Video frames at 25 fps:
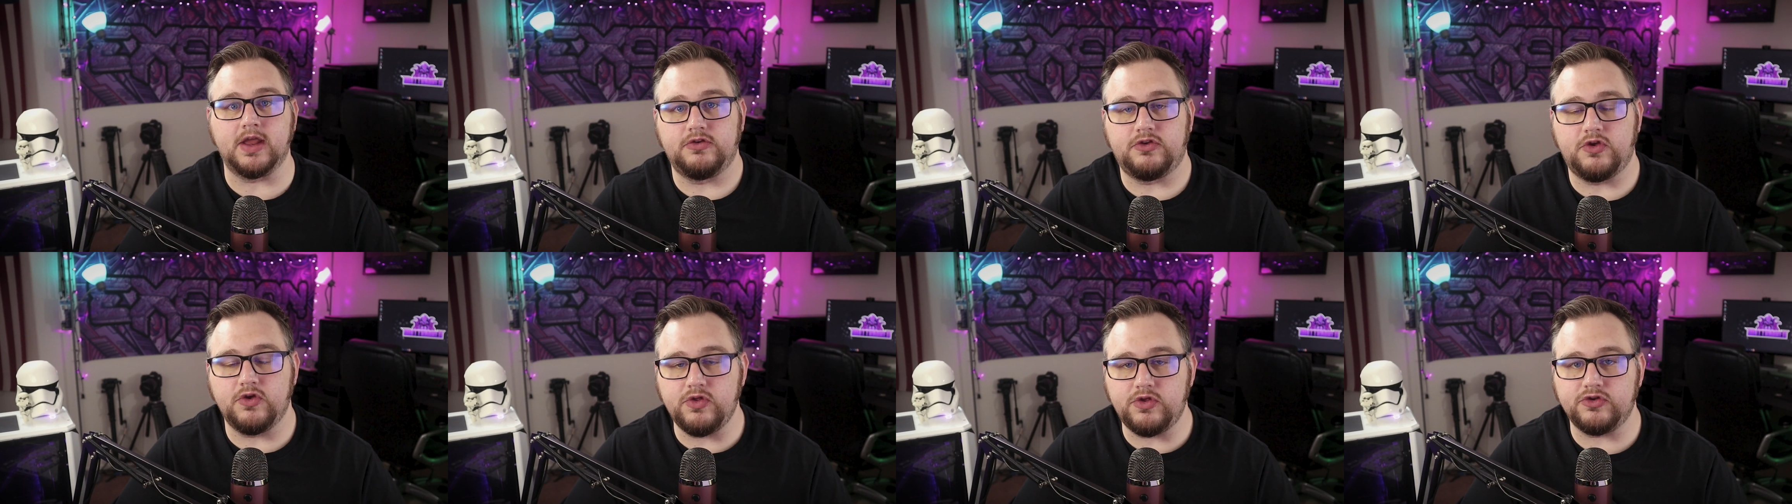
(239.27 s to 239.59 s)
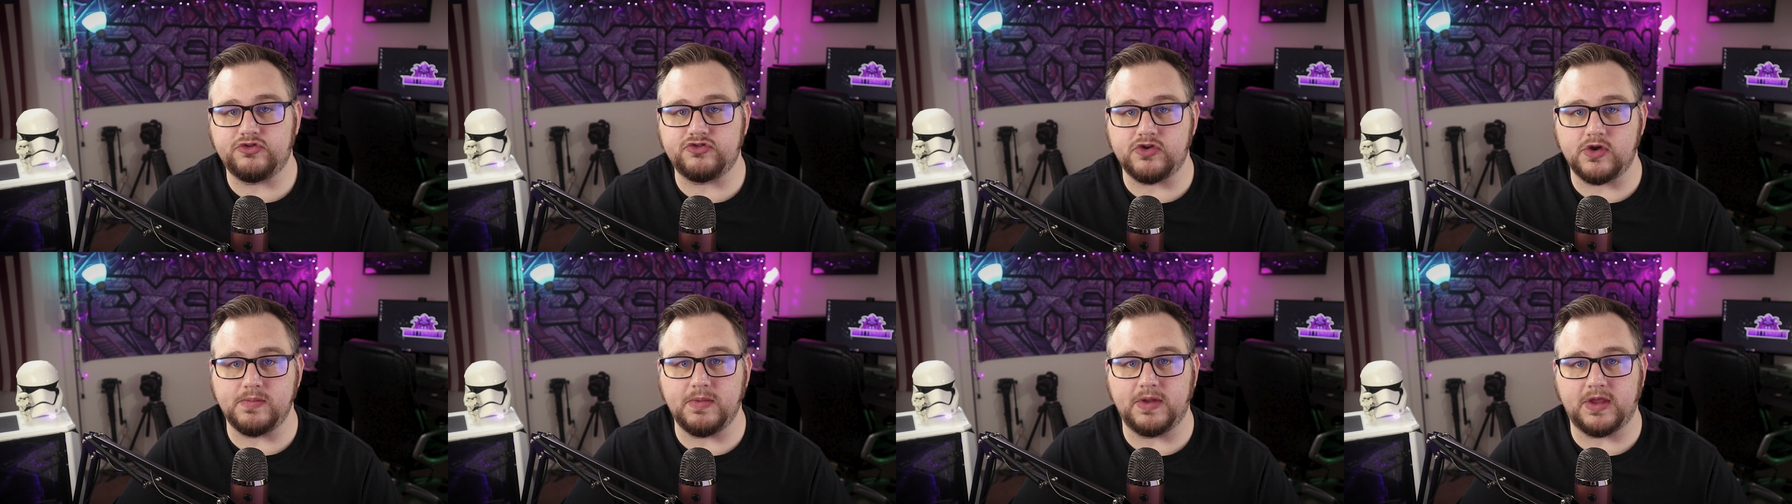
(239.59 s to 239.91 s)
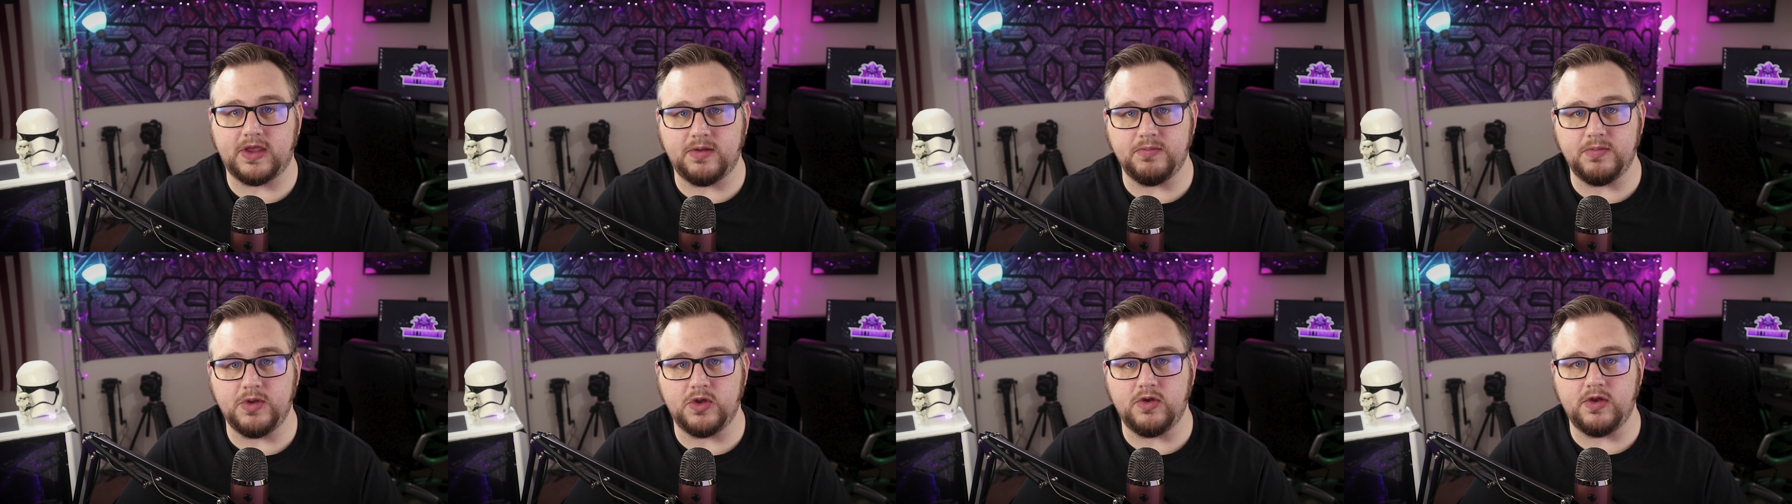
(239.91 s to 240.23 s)
to the streaming
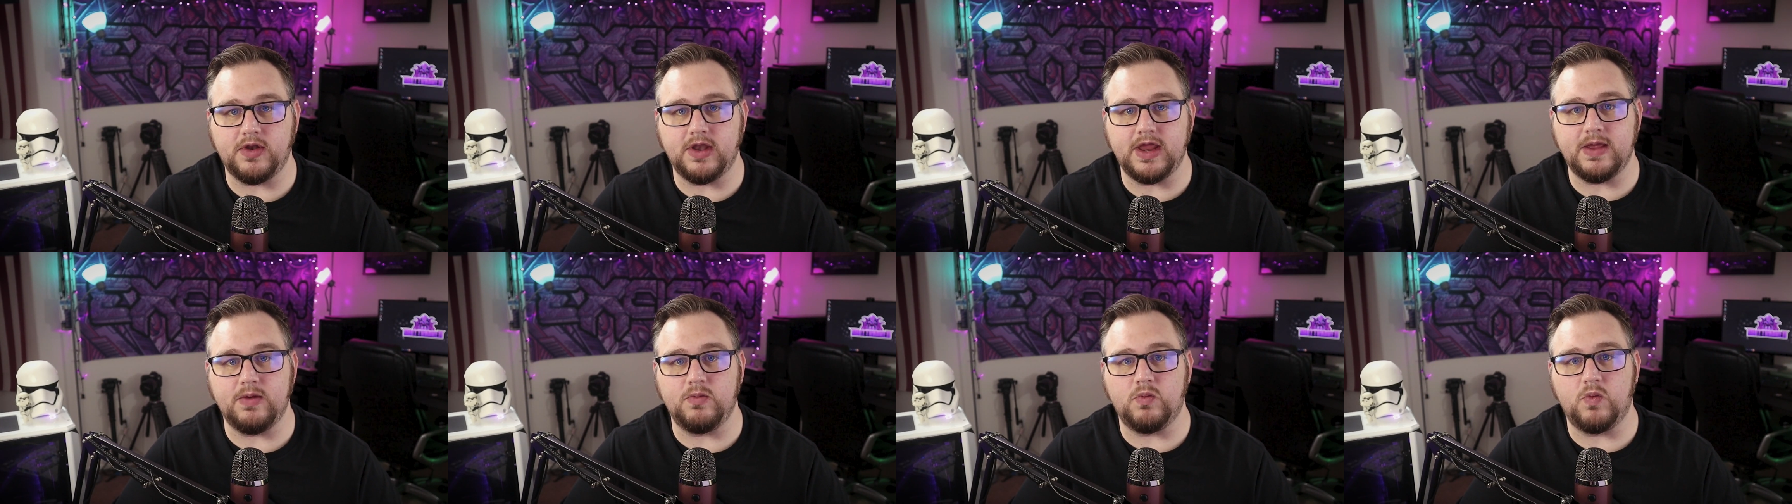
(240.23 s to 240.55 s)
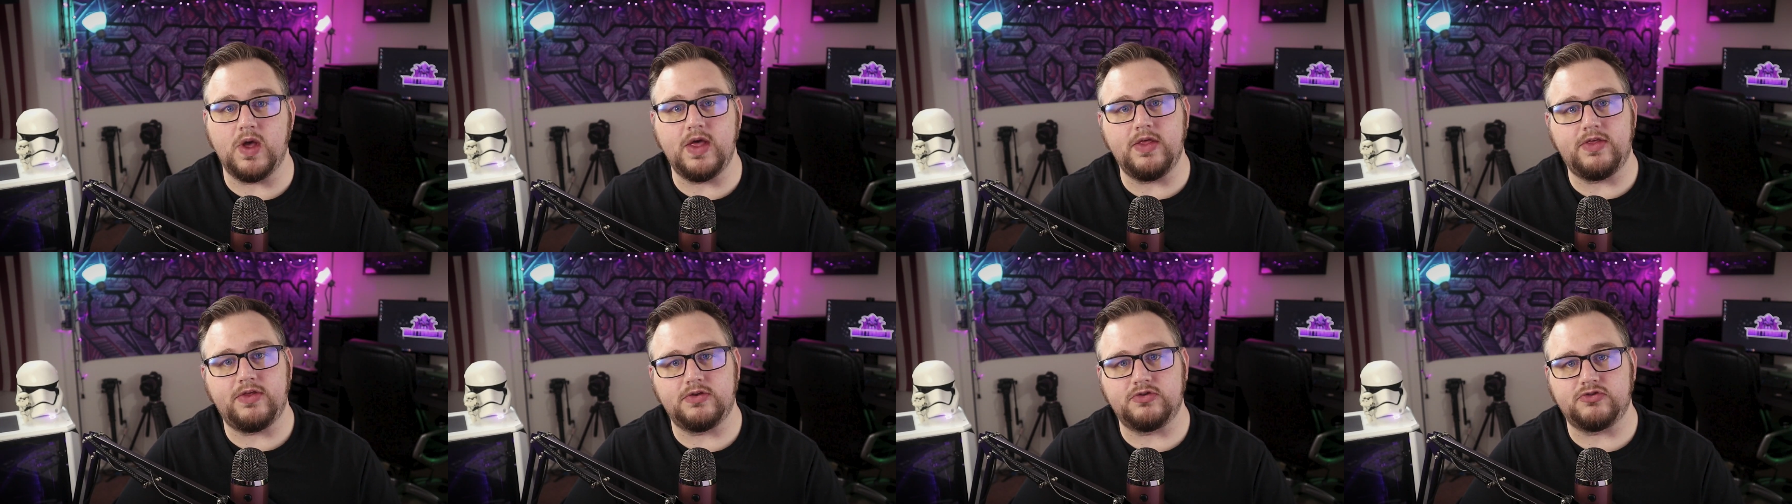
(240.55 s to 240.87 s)
community with